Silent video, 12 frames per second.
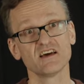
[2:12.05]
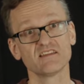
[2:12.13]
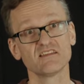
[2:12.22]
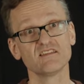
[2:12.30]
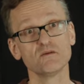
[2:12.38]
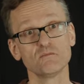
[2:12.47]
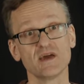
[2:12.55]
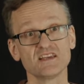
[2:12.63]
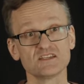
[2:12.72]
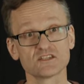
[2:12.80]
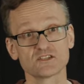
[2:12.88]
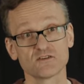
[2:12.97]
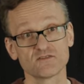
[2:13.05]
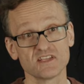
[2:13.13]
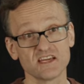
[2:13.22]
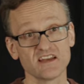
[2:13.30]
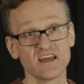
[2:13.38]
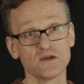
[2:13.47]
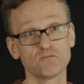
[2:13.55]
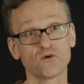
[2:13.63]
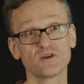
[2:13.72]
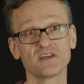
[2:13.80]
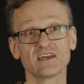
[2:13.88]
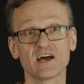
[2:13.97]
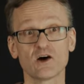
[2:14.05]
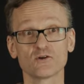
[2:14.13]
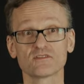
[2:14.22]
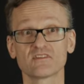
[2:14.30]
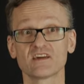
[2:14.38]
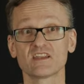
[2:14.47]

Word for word: and then the basis of DNA pointing out,